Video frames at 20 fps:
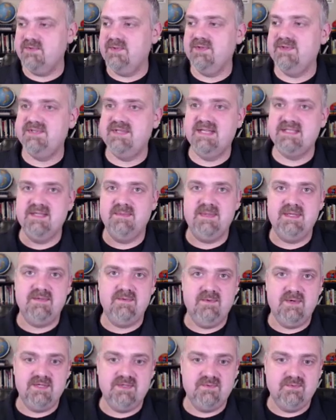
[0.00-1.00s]
It's one of those things
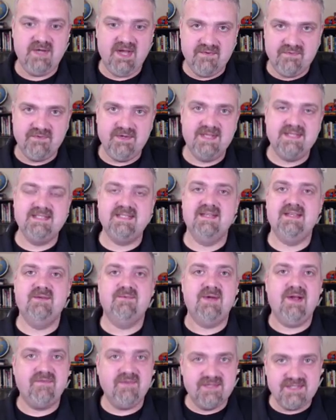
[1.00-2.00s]
that was referenced and
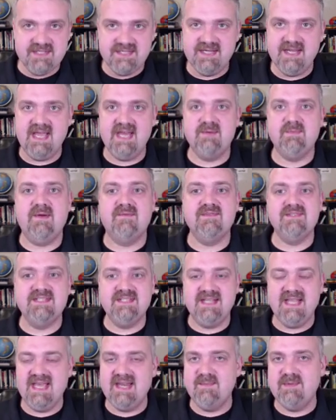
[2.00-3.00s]
then referenced again,
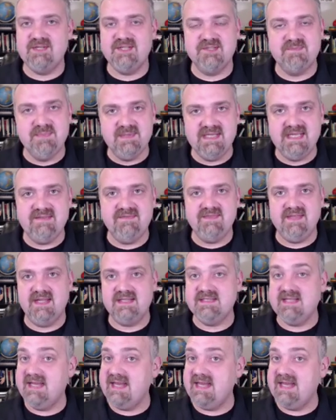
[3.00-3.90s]
and we just believe things.